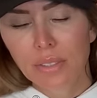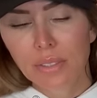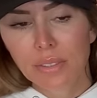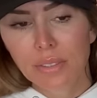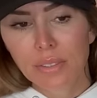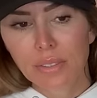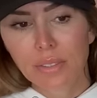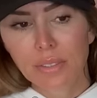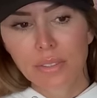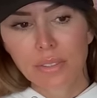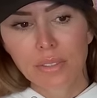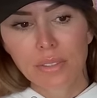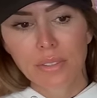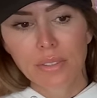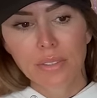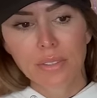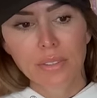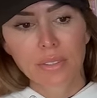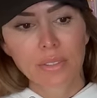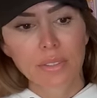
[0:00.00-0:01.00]

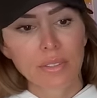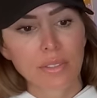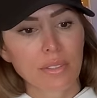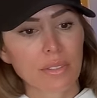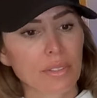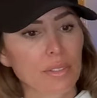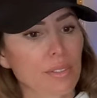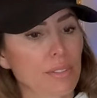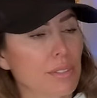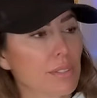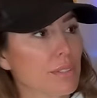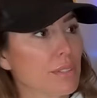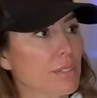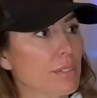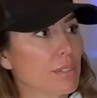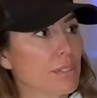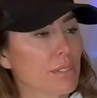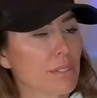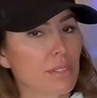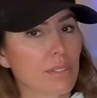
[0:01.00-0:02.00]

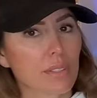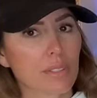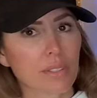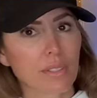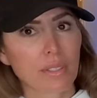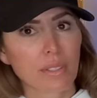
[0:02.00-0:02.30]
The person shown says nothing.